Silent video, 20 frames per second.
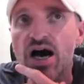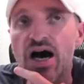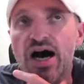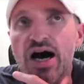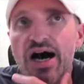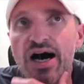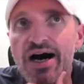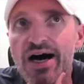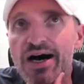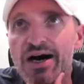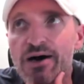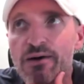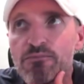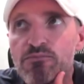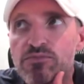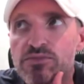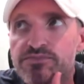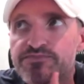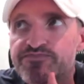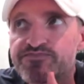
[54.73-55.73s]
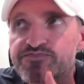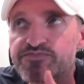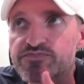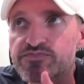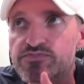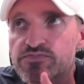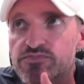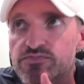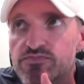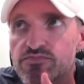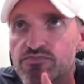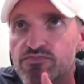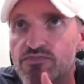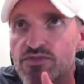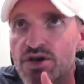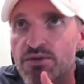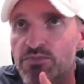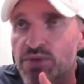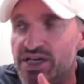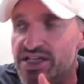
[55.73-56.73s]
Um,
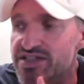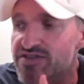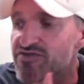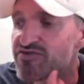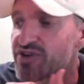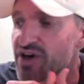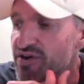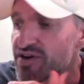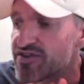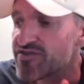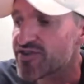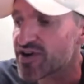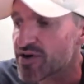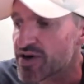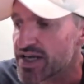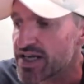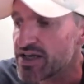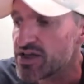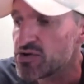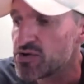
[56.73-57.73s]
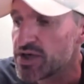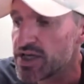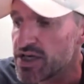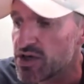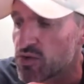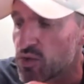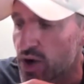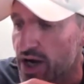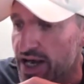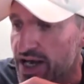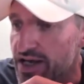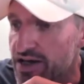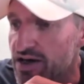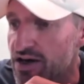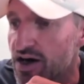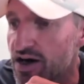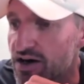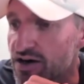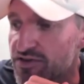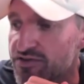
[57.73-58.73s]
but it's a very, very unique way
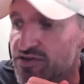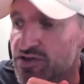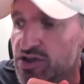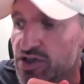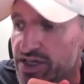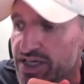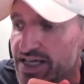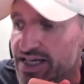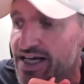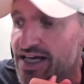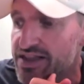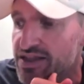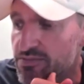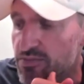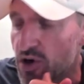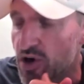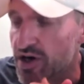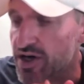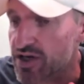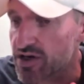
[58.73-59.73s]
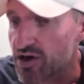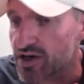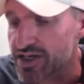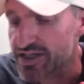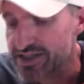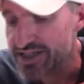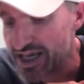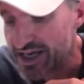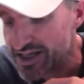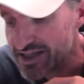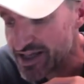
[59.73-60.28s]
of looking at the market on a day